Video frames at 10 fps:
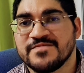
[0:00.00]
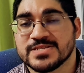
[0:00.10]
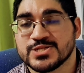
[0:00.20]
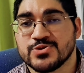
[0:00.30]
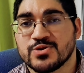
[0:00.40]
wave
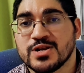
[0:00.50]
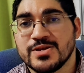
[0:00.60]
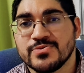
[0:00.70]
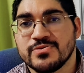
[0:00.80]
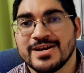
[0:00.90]
is your
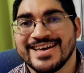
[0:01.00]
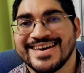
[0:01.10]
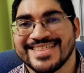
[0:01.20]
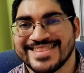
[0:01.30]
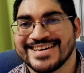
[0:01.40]
clue
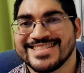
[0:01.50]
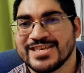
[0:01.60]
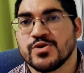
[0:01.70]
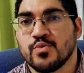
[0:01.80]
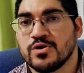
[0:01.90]
that
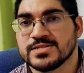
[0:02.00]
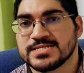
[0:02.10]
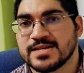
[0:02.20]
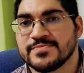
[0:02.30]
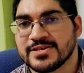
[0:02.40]
there
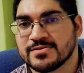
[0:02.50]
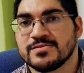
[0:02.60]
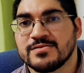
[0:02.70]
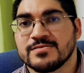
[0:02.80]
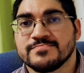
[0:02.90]
was something
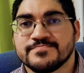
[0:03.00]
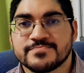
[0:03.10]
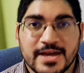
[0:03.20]
wrong.